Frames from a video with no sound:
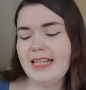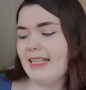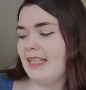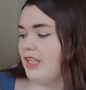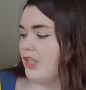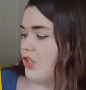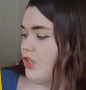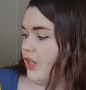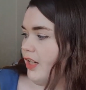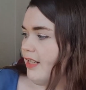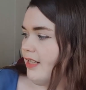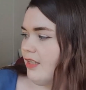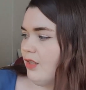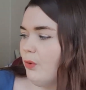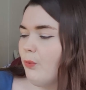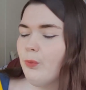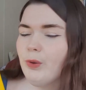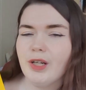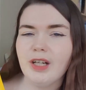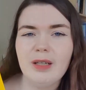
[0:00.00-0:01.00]
It's just the
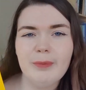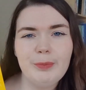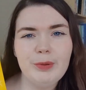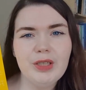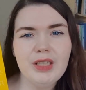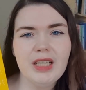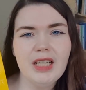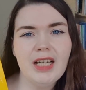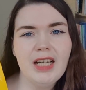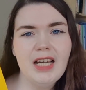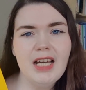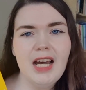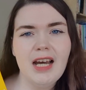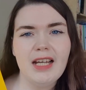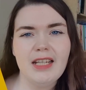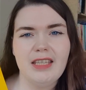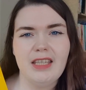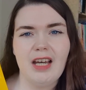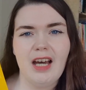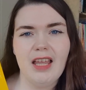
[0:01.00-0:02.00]
workbook,
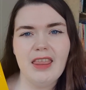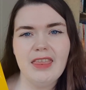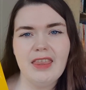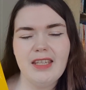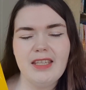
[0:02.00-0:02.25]
not